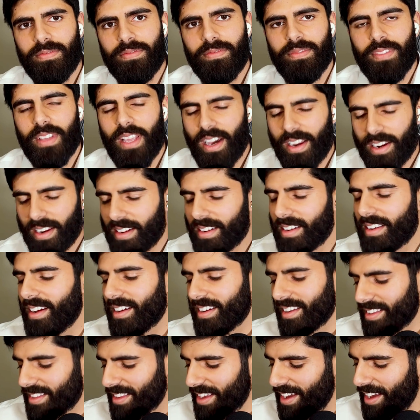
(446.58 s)
Got it. Got
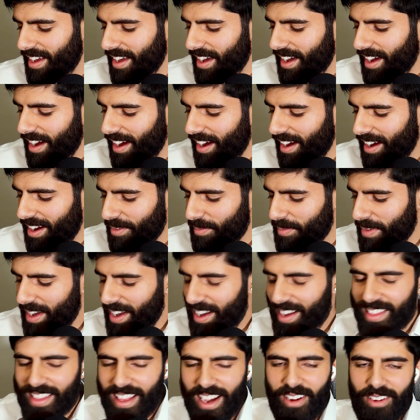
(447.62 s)
it.
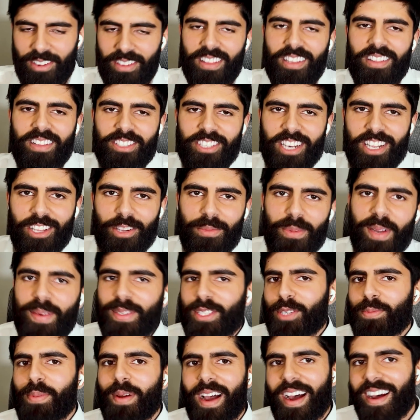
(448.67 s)
Now let's talk a little bit about
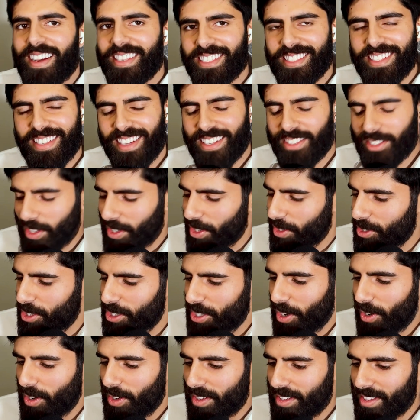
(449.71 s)
your past. So you
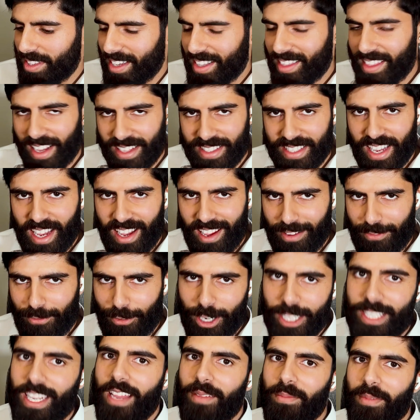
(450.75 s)
sold Netscape for
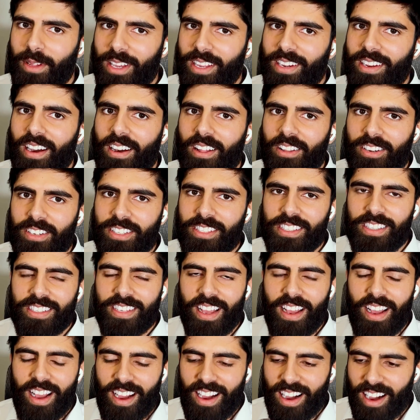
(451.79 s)
$10
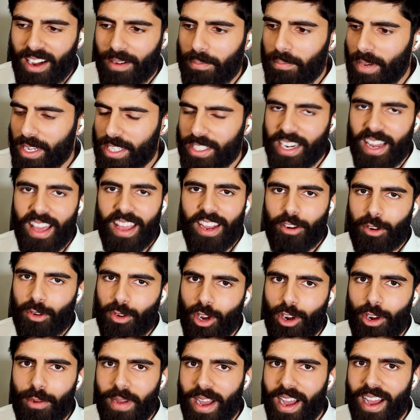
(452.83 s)
billion, but today
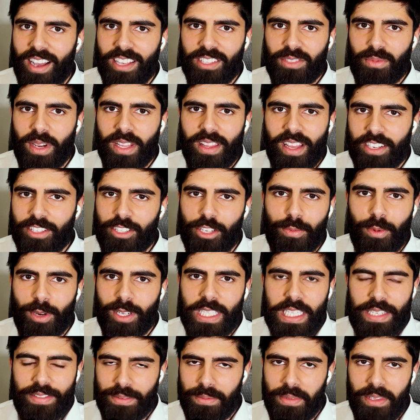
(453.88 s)
Chrome has what, like
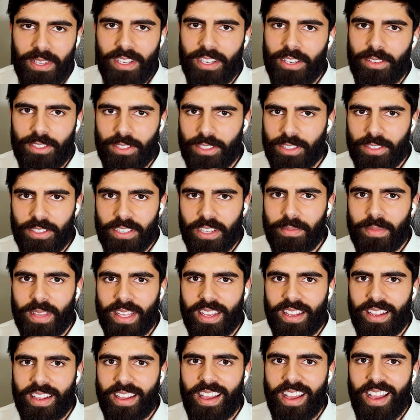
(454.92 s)
2.7 billion users or
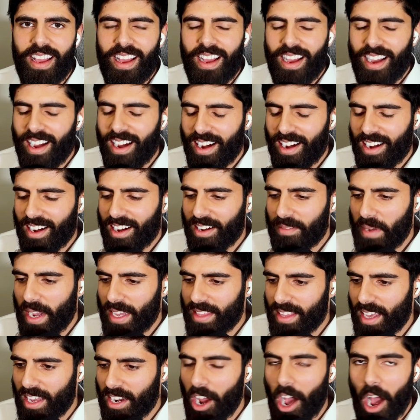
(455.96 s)
something, and
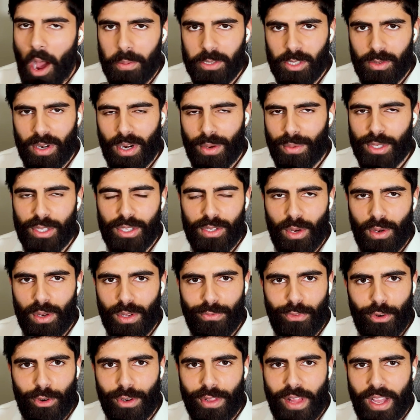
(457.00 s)
then Opsware was sold
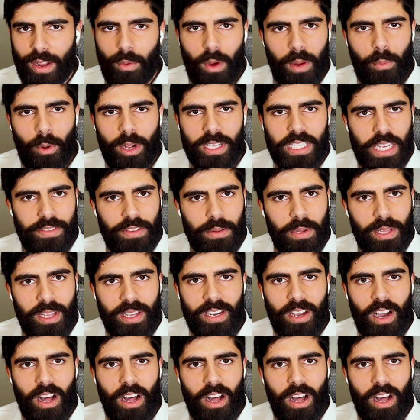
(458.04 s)
for like $1.7 billion.